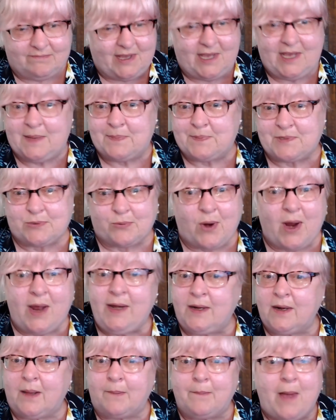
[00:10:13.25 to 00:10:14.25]
keeps
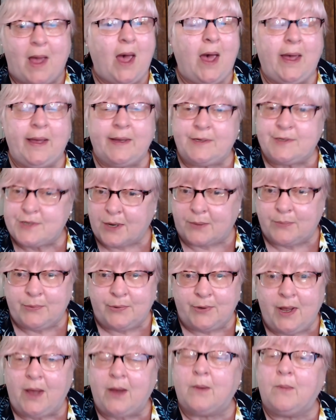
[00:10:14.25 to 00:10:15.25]
writing them. I don't
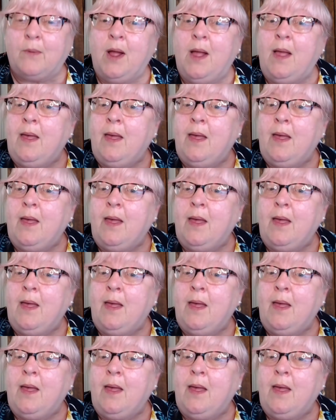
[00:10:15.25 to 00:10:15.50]
know.